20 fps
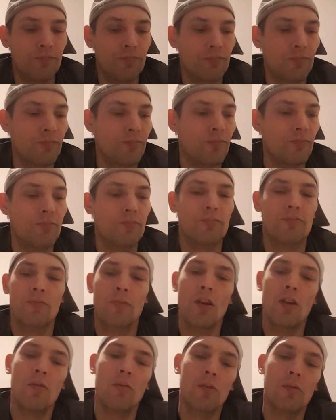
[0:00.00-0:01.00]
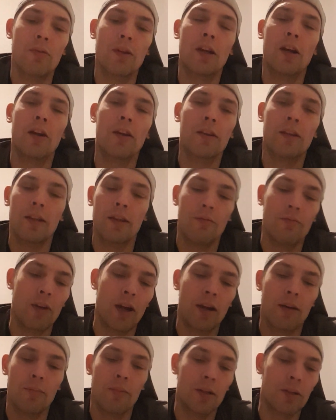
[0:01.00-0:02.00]
Mm. What do we got in the
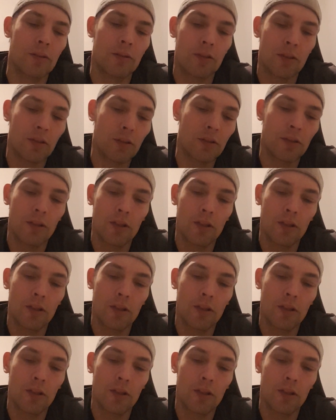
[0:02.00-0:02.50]
environment?